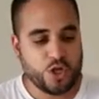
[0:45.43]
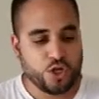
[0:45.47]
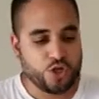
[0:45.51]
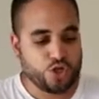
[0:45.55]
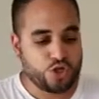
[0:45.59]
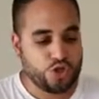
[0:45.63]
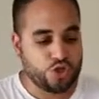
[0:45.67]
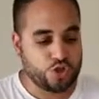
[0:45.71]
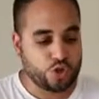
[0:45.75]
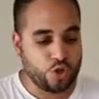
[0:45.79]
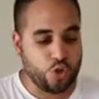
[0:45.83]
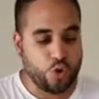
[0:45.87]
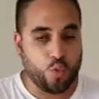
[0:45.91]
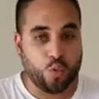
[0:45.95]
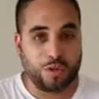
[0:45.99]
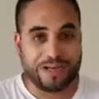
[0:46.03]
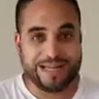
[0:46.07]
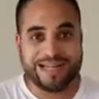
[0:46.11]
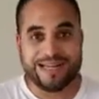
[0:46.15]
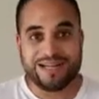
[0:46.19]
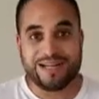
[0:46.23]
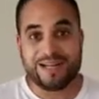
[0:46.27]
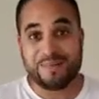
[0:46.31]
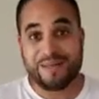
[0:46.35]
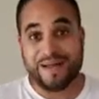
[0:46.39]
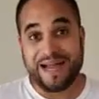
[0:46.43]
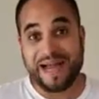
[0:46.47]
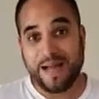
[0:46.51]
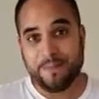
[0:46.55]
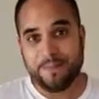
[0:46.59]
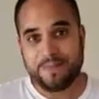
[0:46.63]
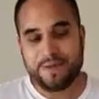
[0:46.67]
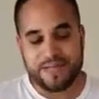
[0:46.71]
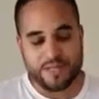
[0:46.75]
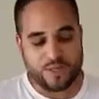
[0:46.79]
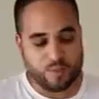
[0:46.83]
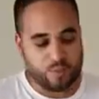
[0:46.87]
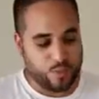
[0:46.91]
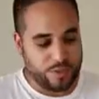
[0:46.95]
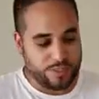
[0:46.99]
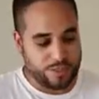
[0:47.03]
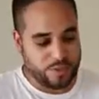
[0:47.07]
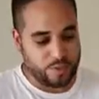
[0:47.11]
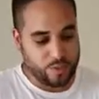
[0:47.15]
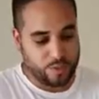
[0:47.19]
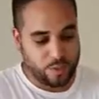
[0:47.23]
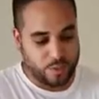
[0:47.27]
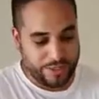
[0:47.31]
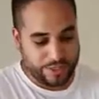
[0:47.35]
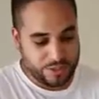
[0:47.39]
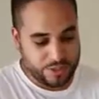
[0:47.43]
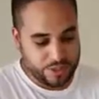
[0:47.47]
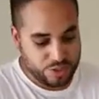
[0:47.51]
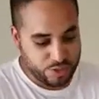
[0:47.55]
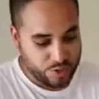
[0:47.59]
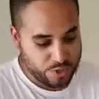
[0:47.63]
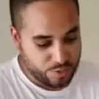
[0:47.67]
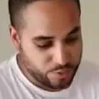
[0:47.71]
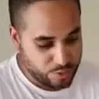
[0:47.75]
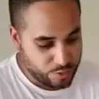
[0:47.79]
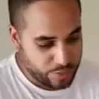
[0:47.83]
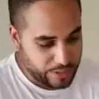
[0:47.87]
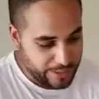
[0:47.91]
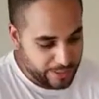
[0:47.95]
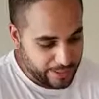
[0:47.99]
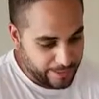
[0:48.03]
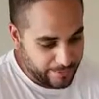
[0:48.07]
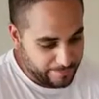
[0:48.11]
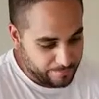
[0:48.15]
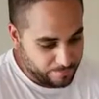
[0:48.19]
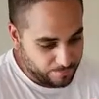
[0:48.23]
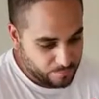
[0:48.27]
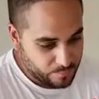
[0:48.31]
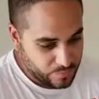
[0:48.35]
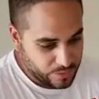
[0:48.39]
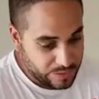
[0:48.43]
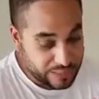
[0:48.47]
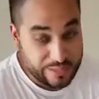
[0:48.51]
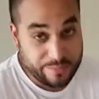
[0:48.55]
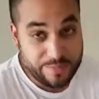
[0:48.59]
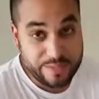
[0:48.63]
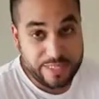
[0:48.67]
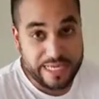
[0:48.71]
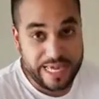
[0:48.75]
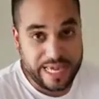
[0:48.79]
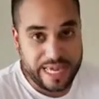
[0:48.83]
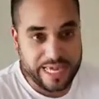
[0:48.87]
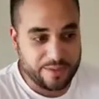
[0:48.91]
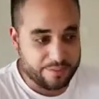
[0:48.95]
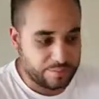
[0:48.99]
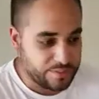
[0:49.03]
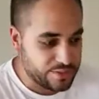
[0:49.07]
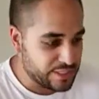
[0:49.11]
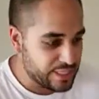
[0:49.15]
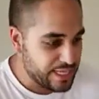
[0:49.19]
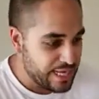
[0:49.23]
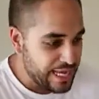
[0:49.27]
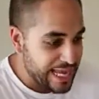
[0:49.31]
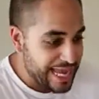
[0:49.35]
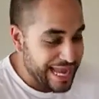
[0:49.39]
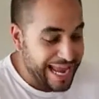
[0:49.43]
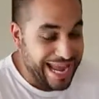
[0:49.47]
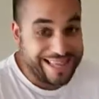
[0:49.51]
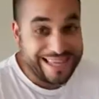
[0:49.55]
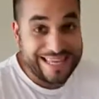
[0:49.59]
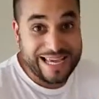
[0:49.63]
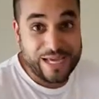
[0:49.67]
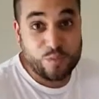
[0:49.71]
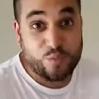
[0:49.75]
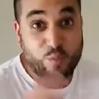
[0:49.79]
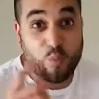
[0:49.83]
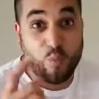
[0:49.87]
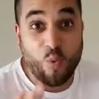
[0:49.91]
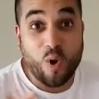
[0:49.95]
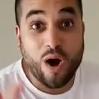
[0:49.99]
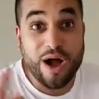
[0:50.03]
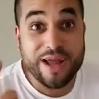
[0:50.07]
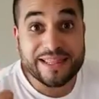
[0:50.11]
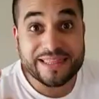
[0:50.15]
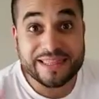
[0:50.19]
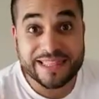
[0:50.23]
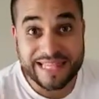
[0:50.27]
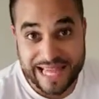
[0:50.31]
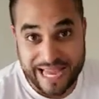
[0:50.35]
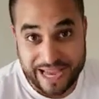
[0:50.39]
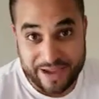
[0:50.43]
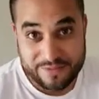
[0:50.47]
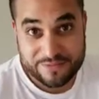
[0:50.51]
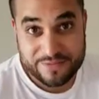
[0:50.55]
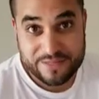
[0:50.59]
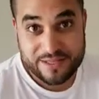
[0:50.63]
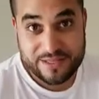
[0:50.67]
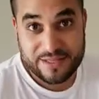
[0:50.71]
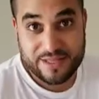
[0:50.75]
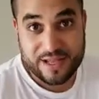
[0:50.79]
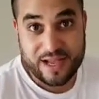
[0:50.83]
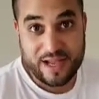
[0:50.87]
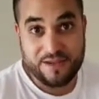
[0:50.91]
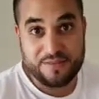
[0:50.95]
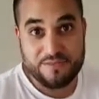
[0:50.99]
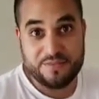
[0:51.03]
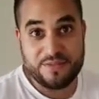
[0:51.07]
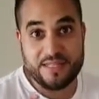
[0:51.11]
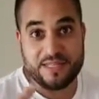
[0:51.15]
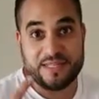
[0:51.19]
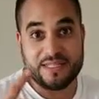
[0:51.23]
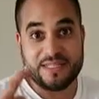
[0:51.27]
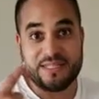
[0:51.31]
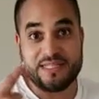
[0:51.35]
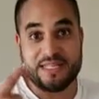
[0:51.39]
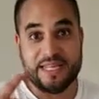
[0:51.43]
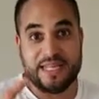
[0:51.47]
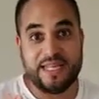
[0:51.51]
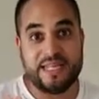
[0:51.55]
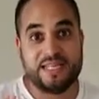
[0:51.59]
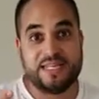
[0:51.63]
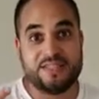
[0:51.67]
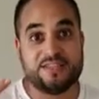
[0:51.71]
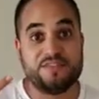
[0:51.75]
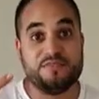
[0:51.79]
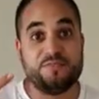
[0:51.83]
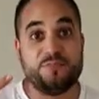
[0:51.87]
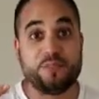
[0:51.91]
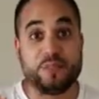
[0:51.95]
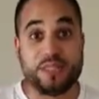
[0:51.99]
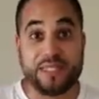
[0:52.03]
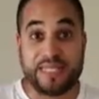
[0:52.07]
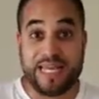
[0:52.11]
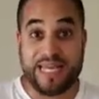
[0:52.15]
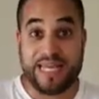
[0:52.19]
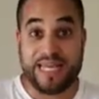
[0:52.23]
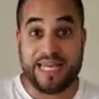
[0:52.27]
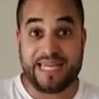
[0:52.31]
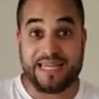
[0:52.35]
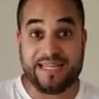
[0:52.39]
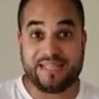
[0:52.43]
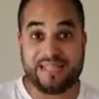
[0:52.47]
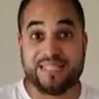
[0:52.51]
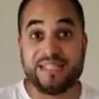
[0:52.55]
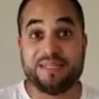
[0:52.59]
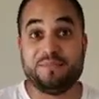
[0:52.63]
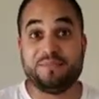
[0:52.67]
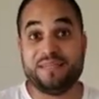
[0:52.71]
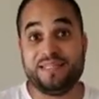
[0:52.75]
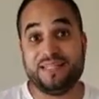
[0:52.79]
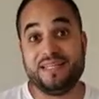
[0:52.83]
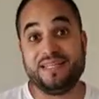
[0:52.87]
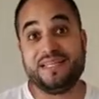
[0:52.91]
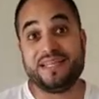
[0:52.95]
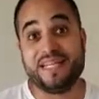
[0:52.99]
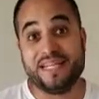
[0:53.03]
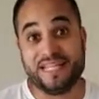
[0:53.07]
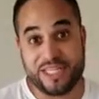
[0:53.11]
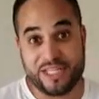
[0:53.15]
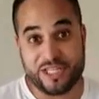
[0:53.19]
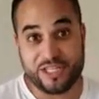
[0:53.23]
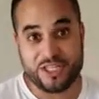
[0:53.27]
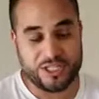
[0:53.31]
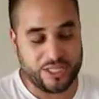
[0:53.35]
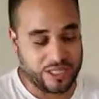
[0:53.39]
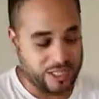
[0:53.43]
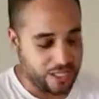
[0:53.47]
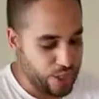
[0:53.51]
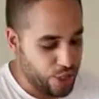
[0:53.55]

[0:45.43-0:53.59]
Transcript: So what ended up happening was we went to EB Games, and they had one left of the Days of Play limited edition.